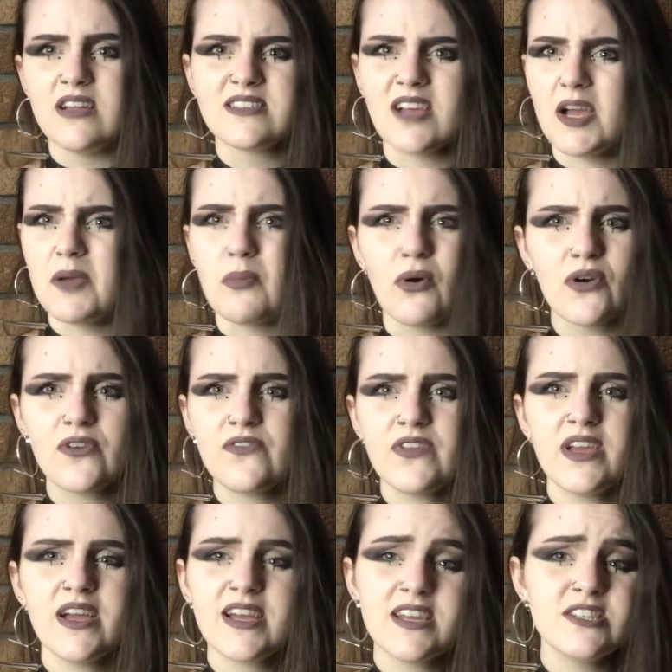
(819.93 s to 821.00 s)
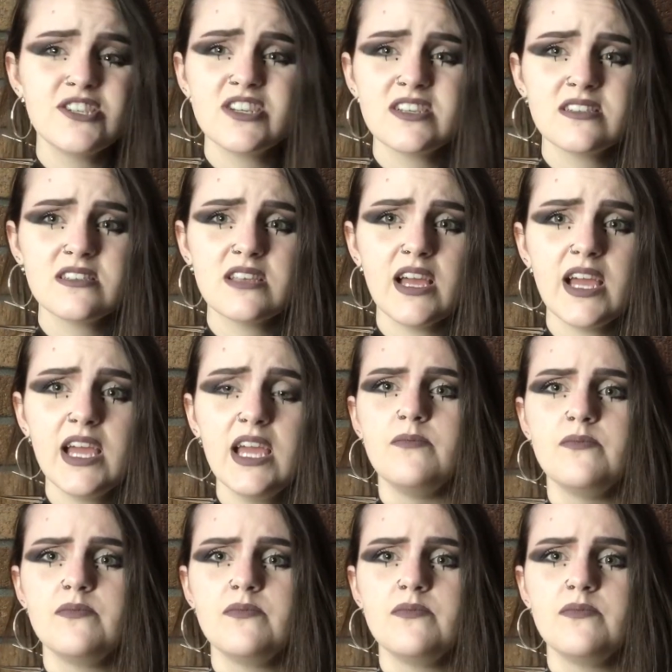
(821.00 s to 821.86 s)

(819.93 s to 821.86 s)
typography, I guess you could say.